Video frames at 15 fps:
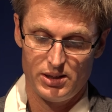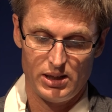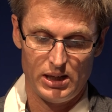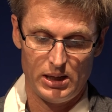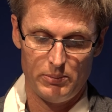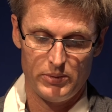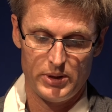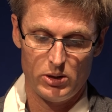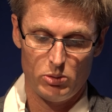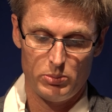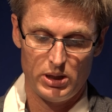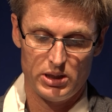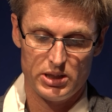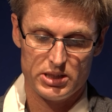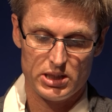There will
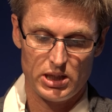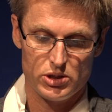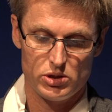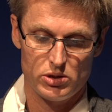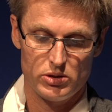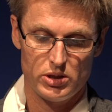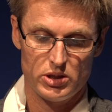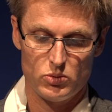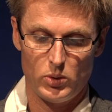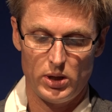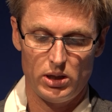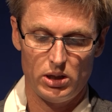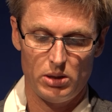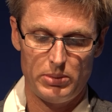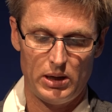be a discussion as
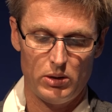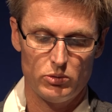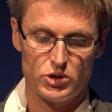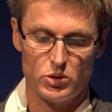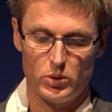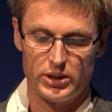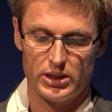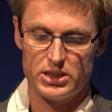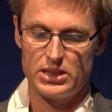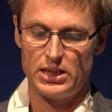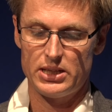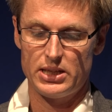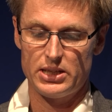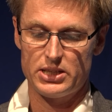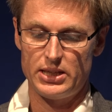well about to what
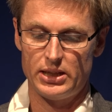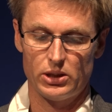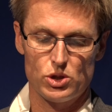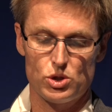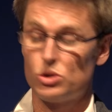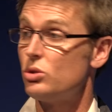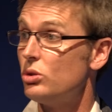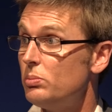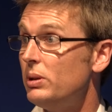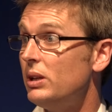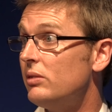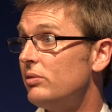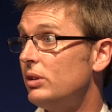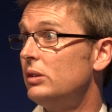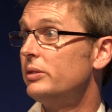extent our Sangha should be
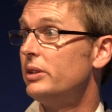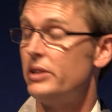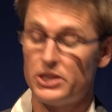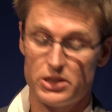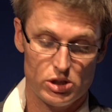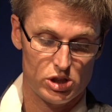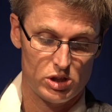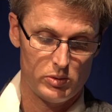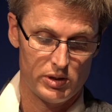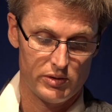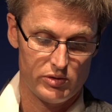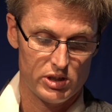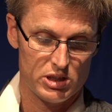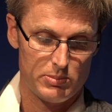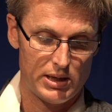involved in this issue in the
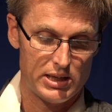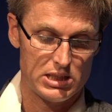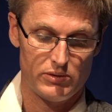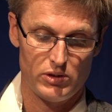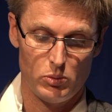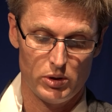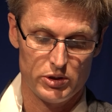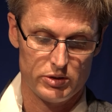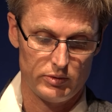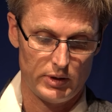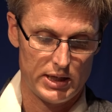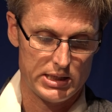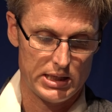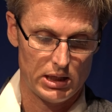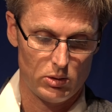first place, if you want to
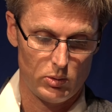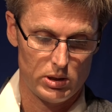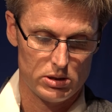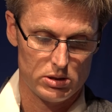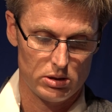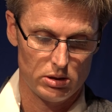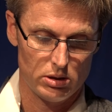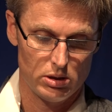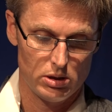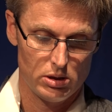raise that question.